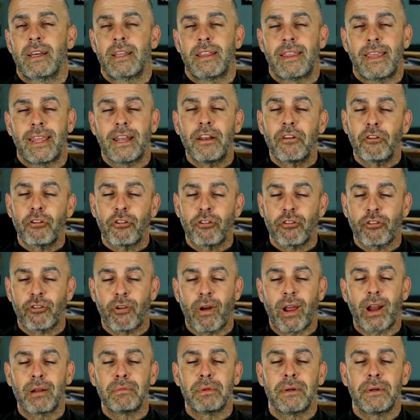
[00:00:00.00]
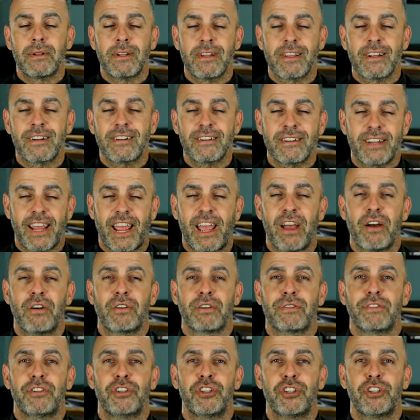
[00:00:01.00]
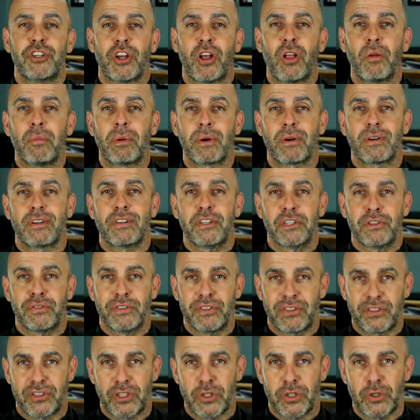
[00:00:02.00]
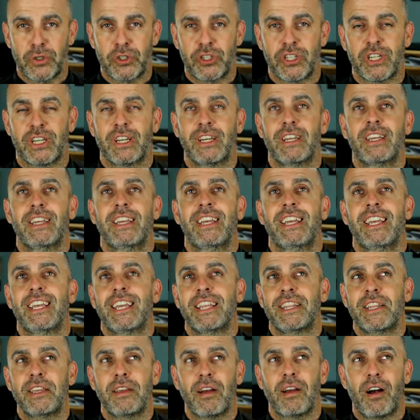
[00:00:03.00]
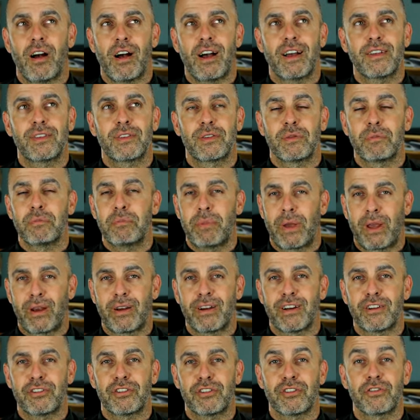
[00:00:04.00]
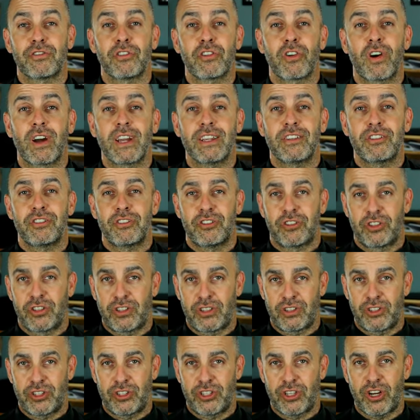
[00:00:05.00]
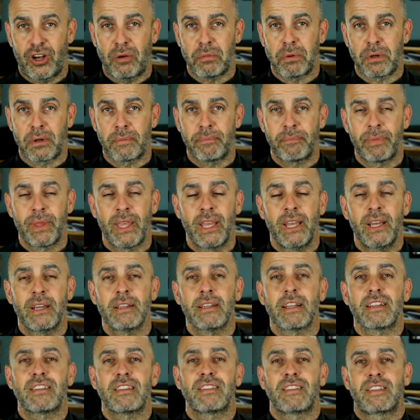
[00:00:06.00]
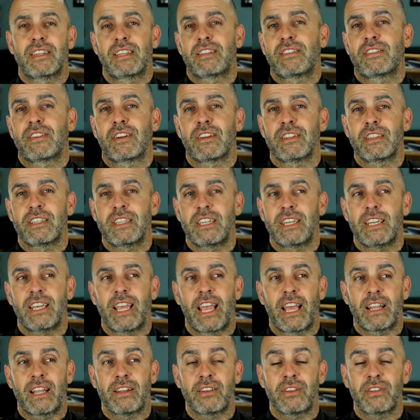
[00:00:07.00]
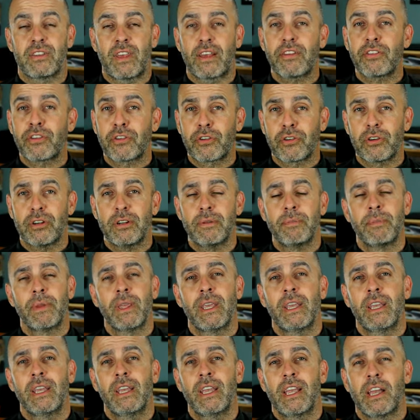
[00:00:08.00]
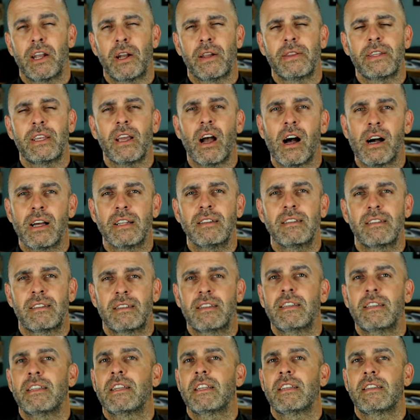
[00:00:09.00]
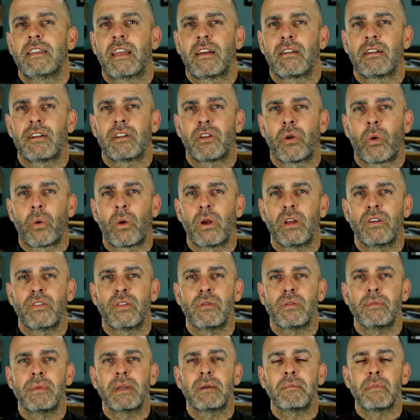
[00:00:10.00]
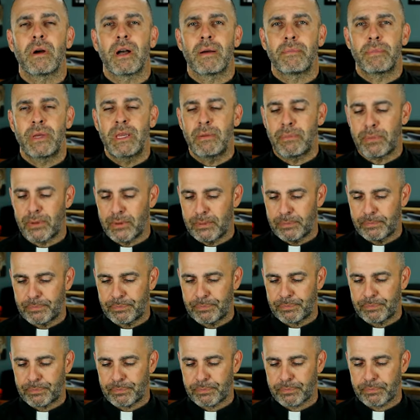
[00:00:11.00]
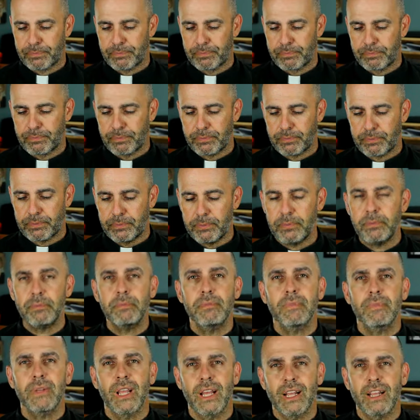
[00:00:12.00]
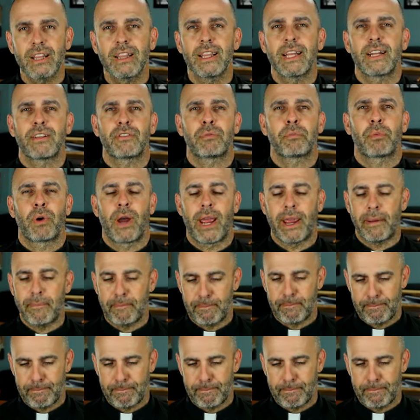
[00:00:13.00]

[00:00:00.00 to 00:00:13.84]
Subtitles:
incredible little town of Shelburne, Nova Scotia, in the awesome parish of Christ Church Shelburne that sits on the ancestral and on the unceded territory of the Mi'kmaq people. Let us pray.